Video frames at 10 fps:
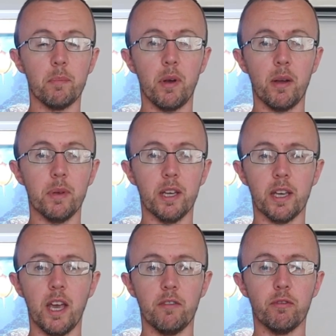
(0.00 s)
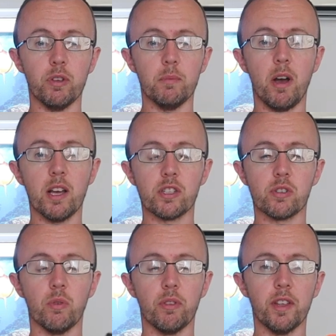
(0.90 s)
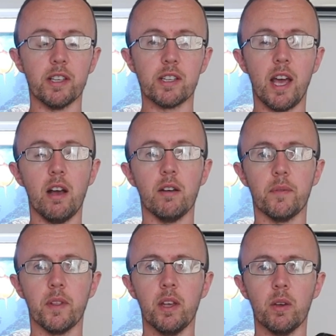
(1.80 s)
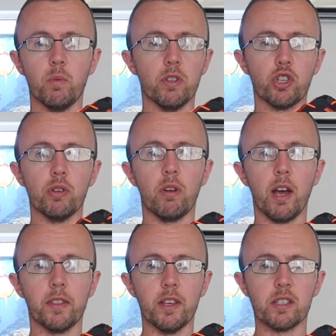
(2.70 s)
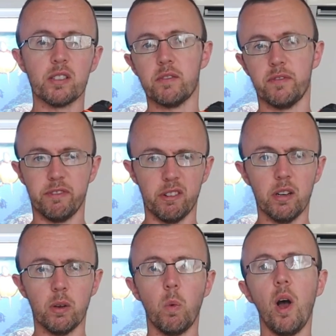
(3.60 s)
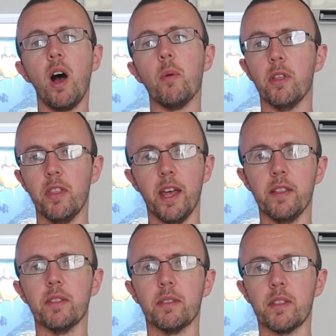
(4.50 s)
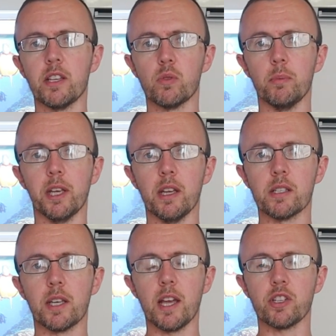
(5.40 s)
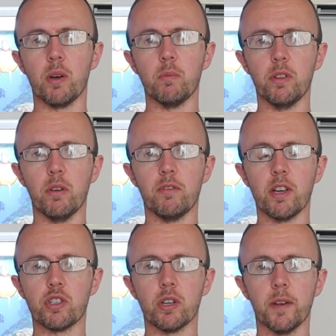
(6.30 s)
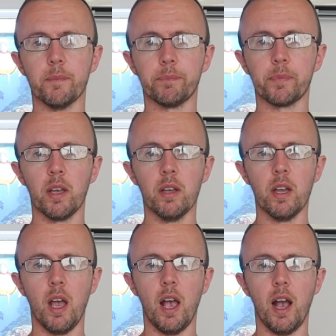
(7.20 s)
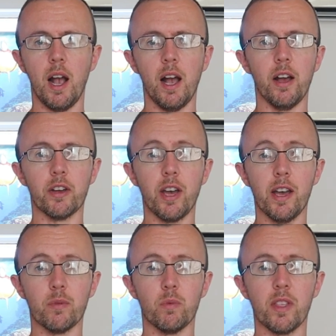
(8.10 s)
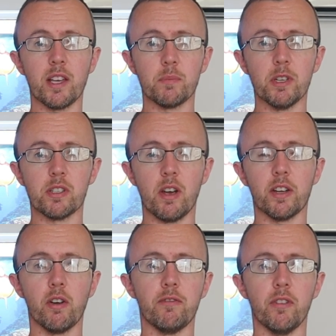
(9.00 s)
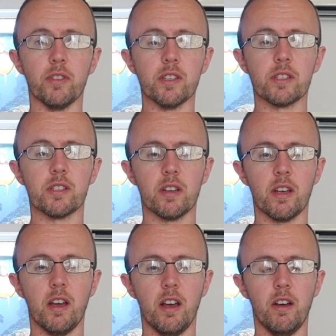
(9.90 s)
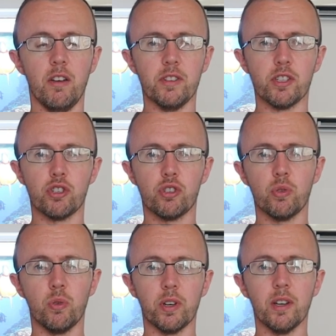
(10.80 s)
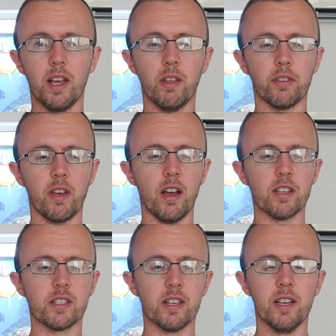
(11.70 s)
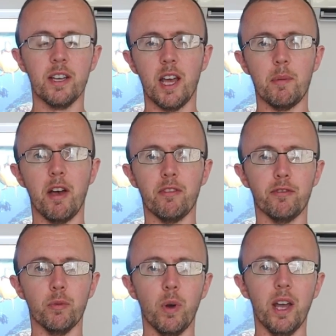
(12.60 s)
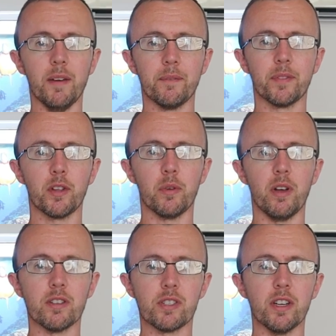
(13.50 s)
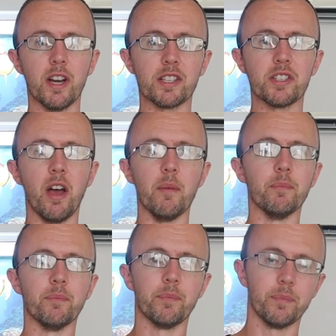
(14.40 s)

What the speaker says: by being careful, you might sort things out with a shoe like this for a little while, but then things will begin to catch up with you eventually. Okay, well, that's me signing off on this short little healthcast about footwear. I'll see you next time.